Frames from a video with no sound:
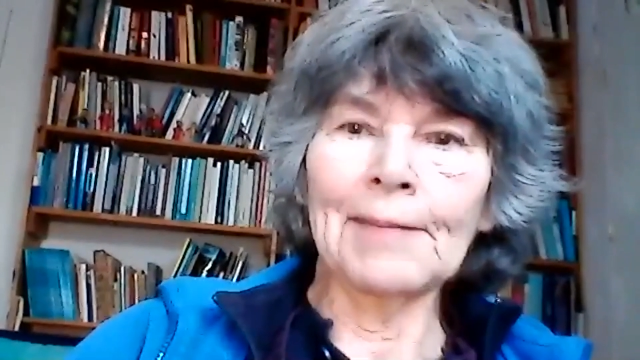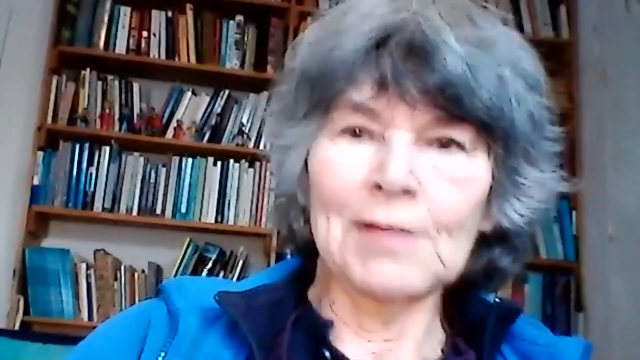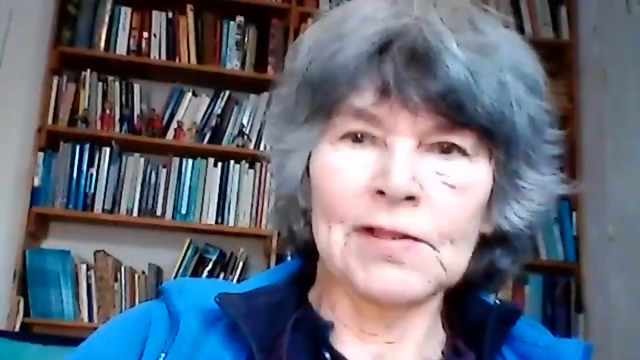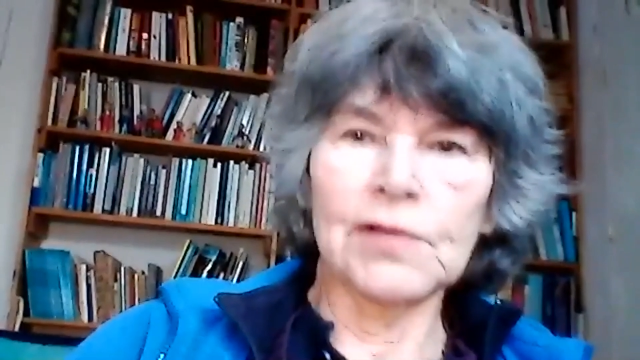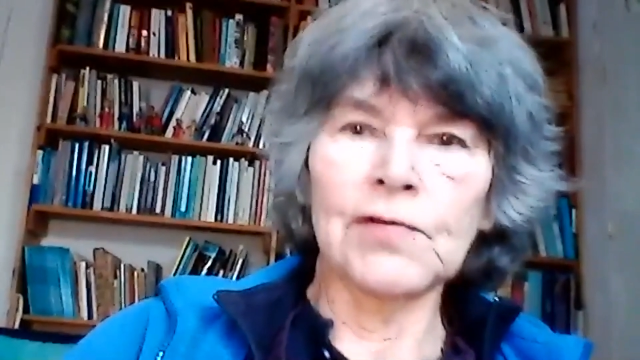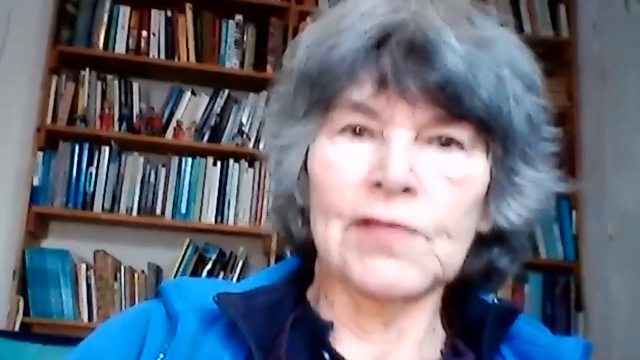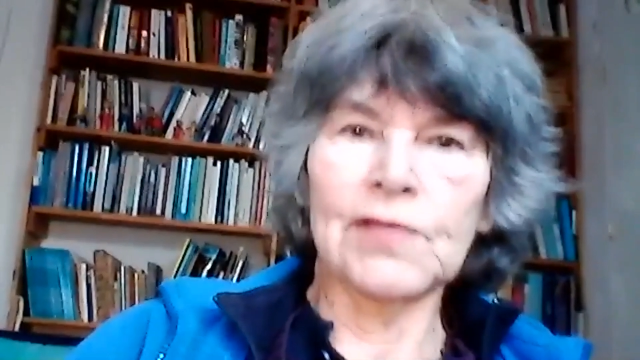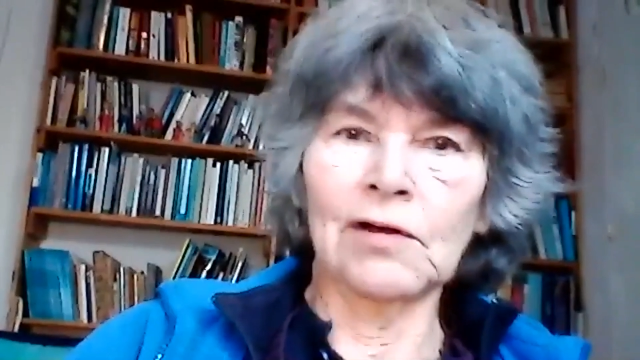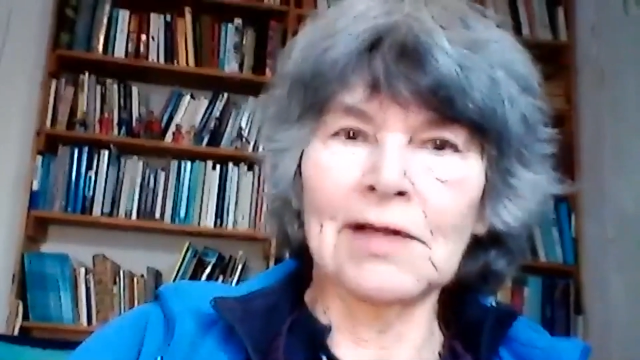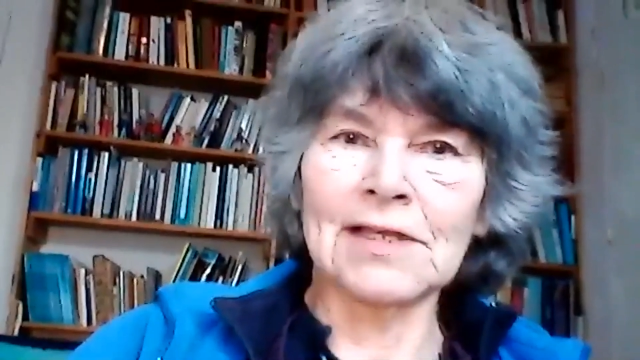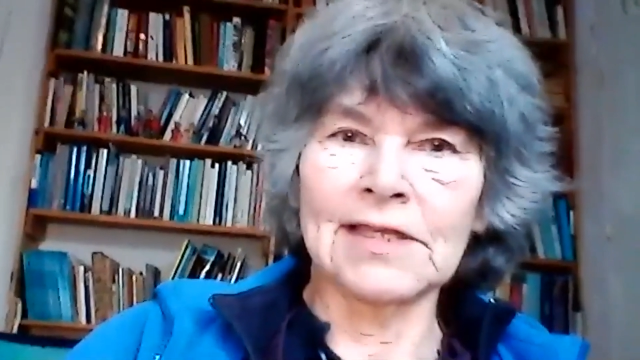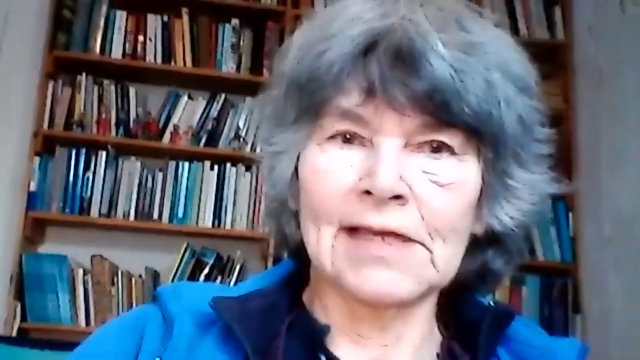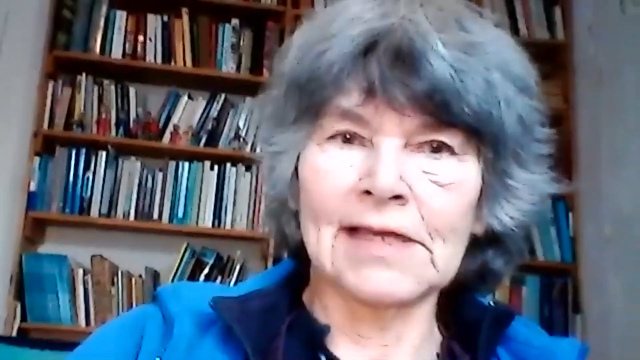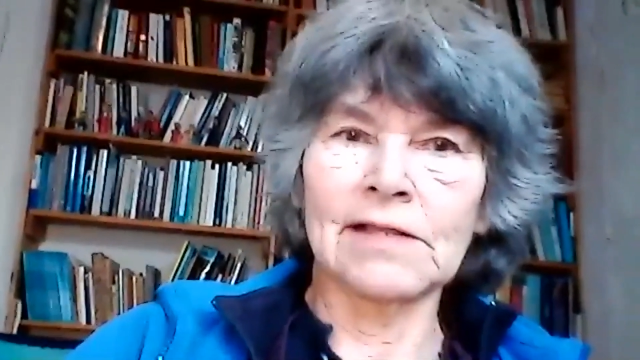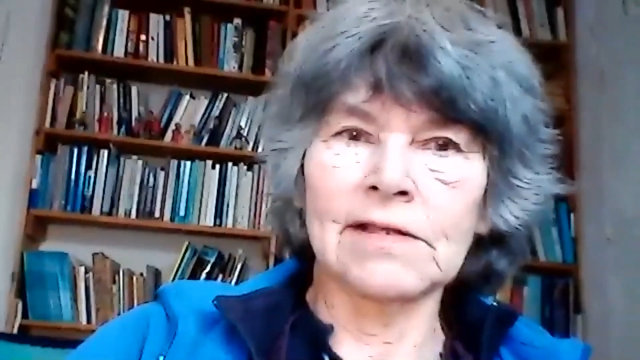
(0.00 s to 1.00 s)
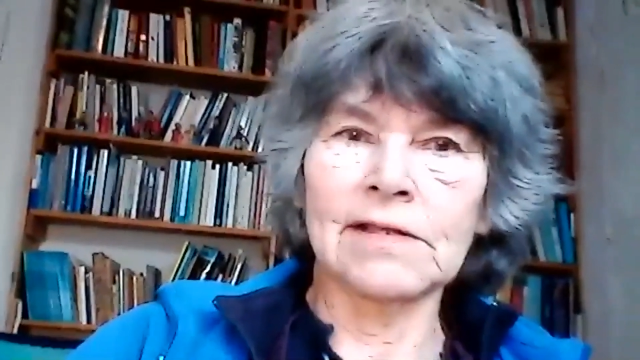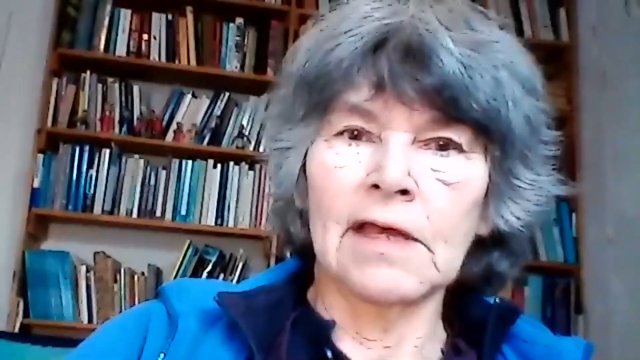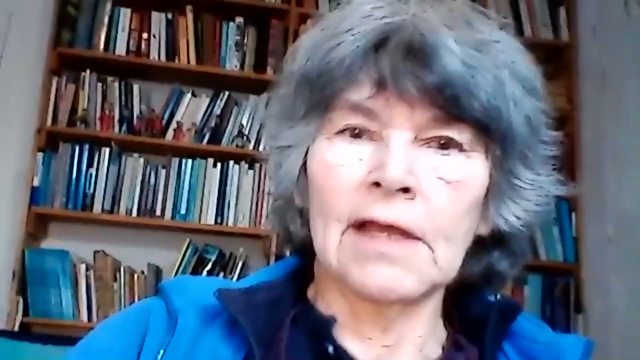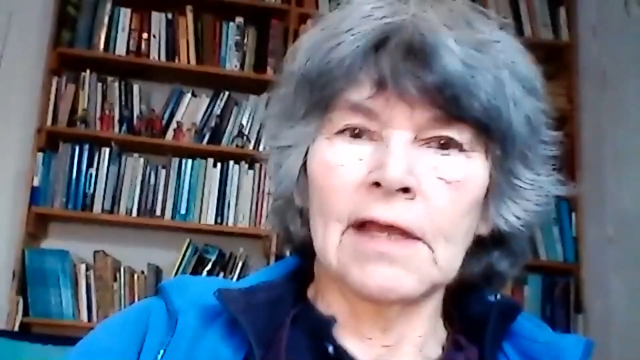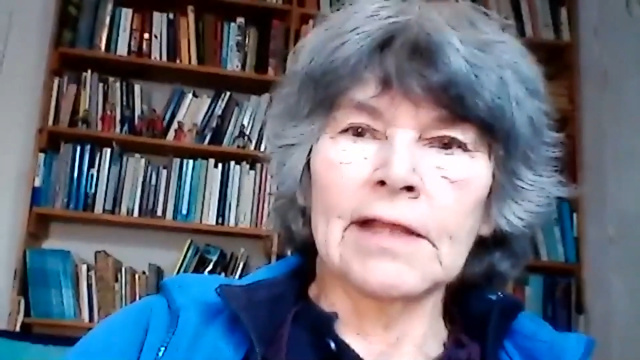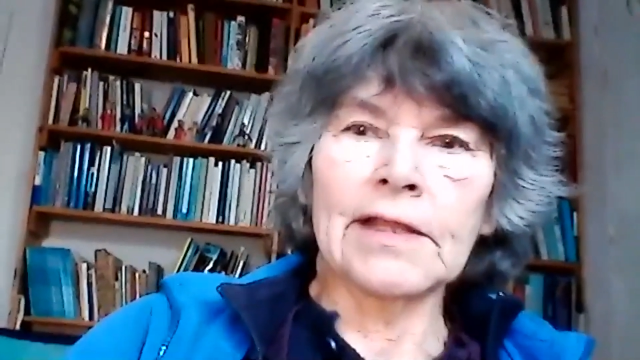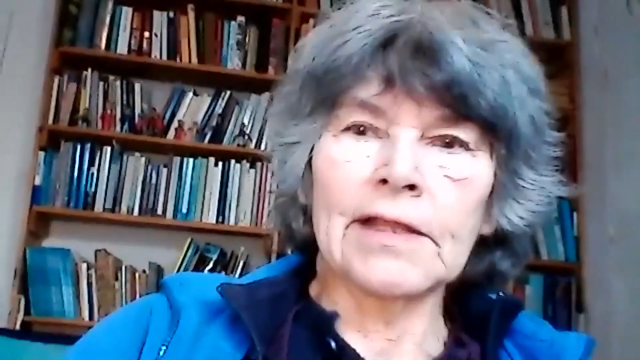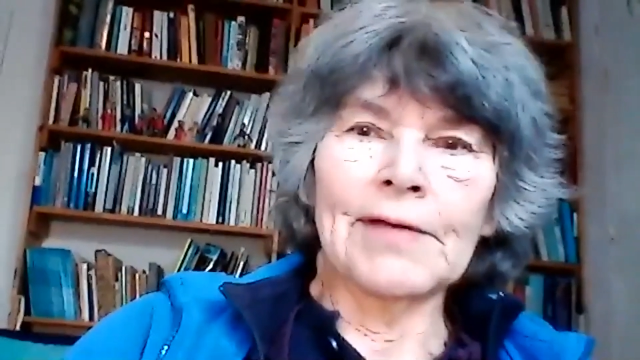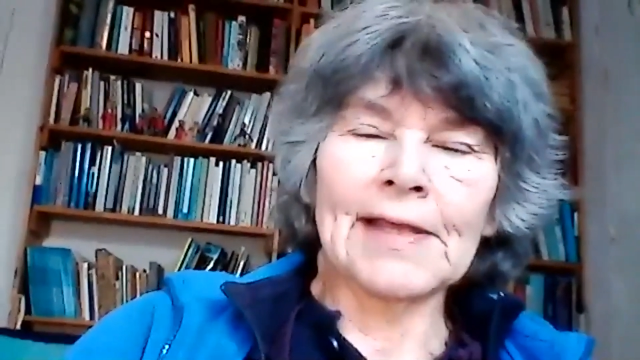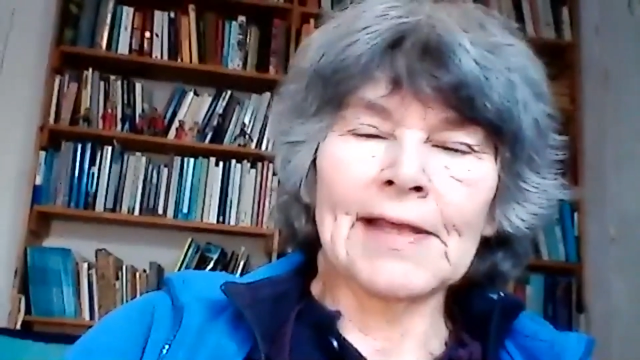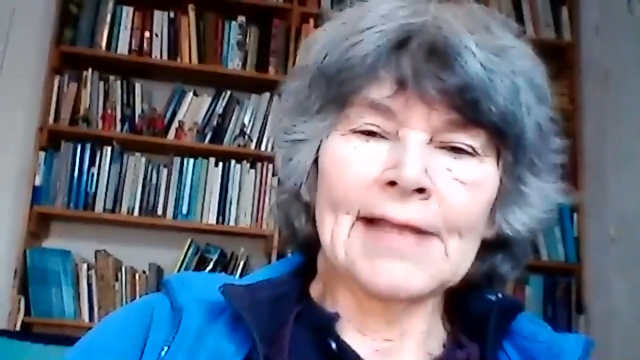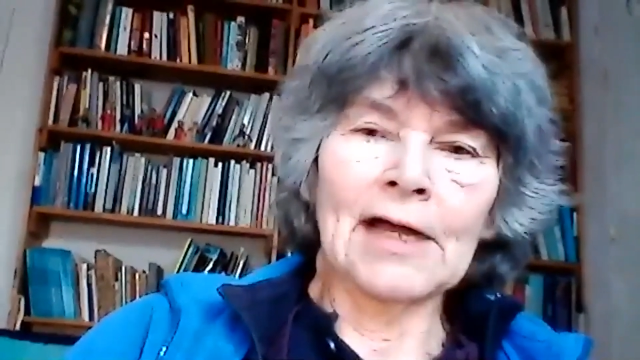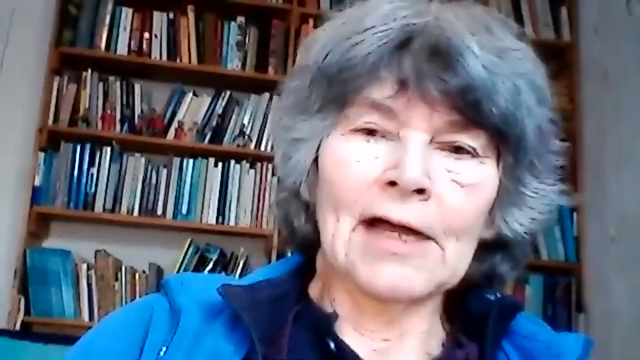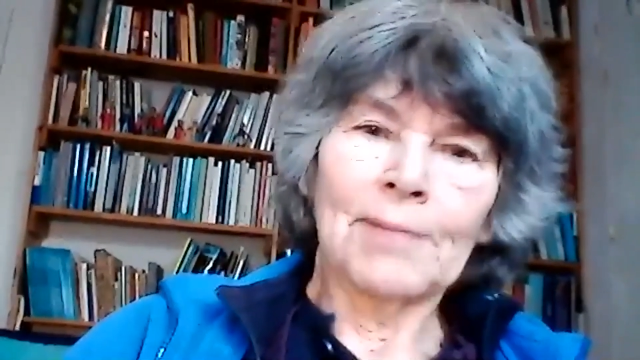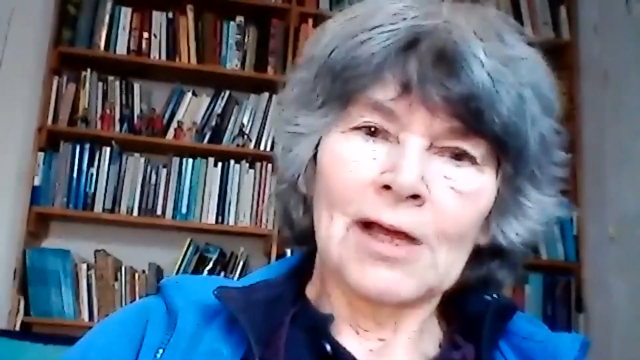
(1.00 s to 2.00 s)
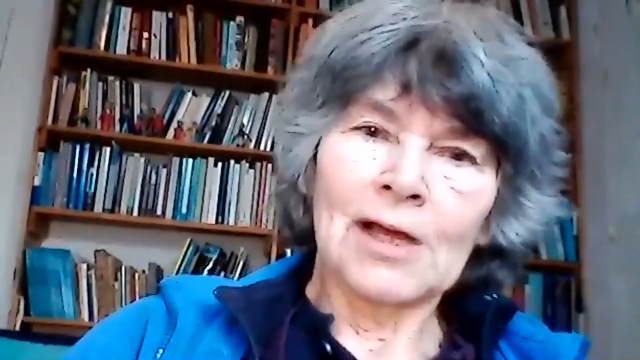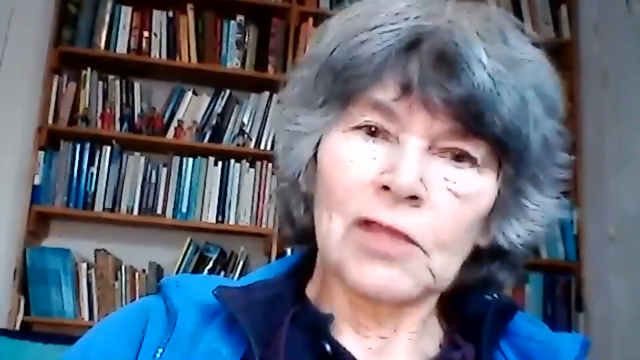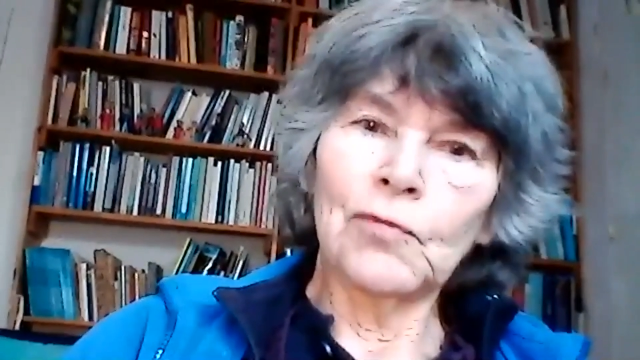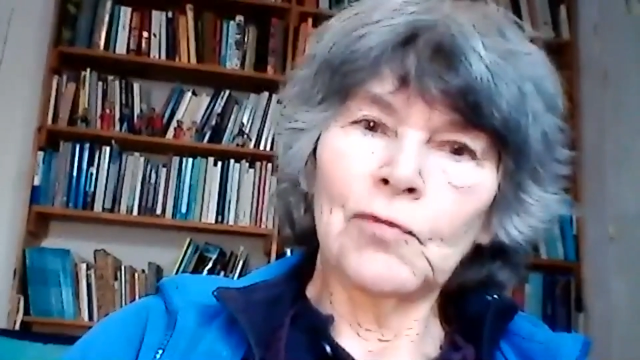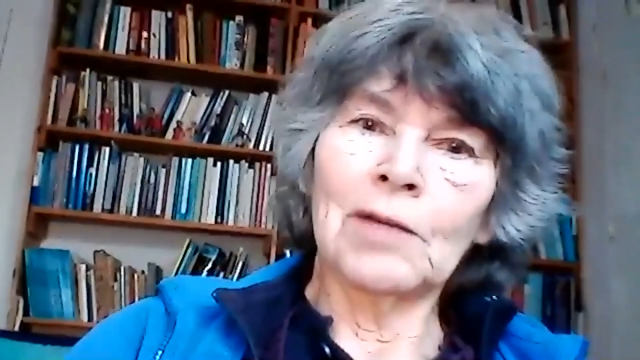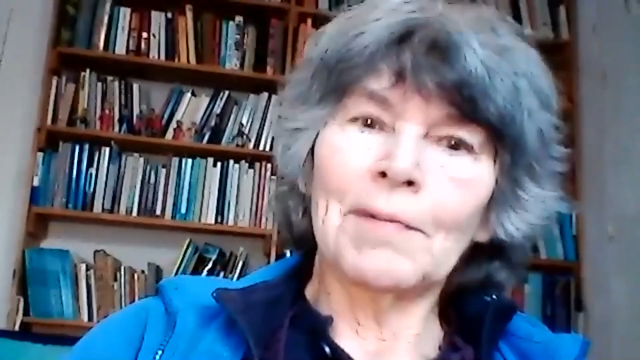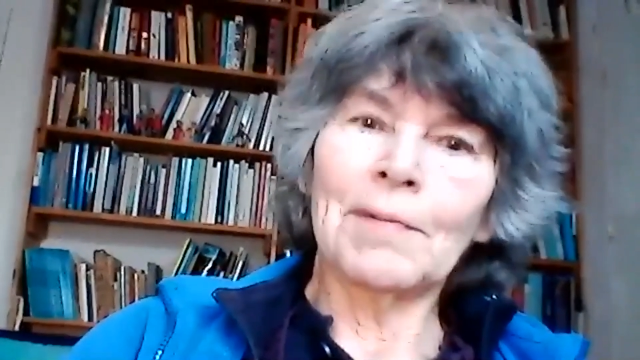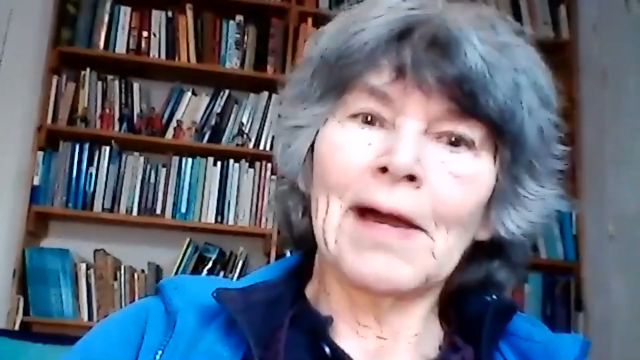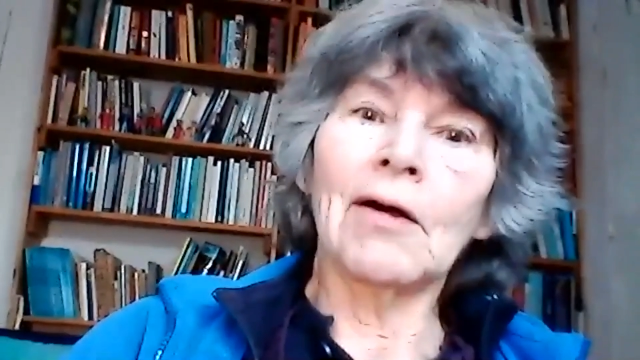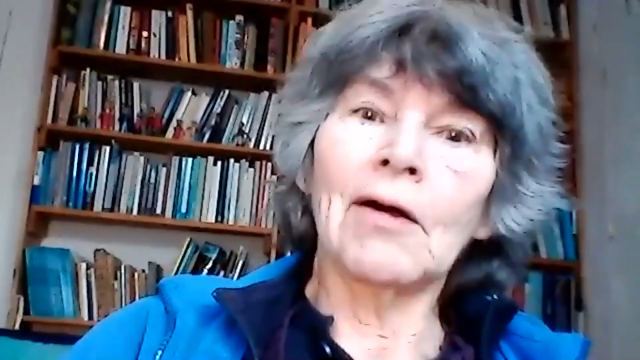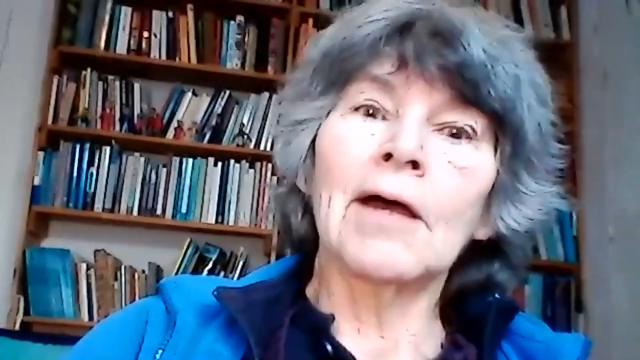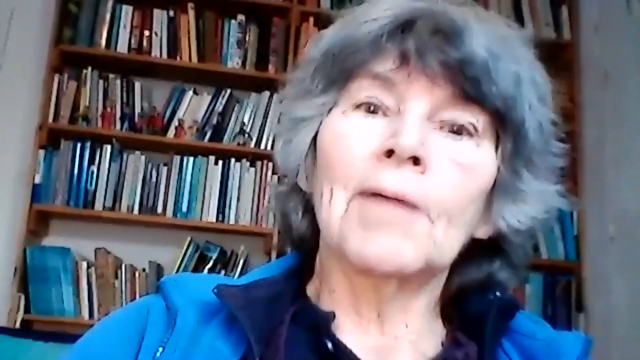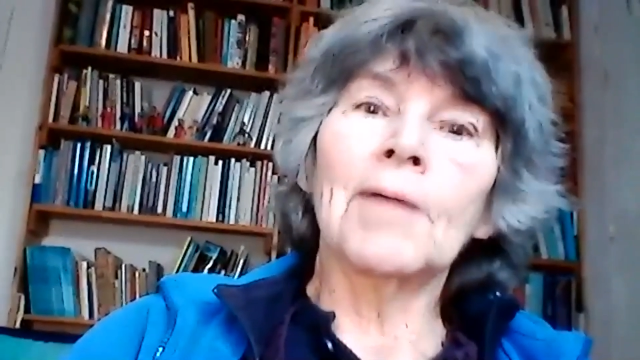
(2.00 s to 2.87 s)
a sociologist, so it's now much more about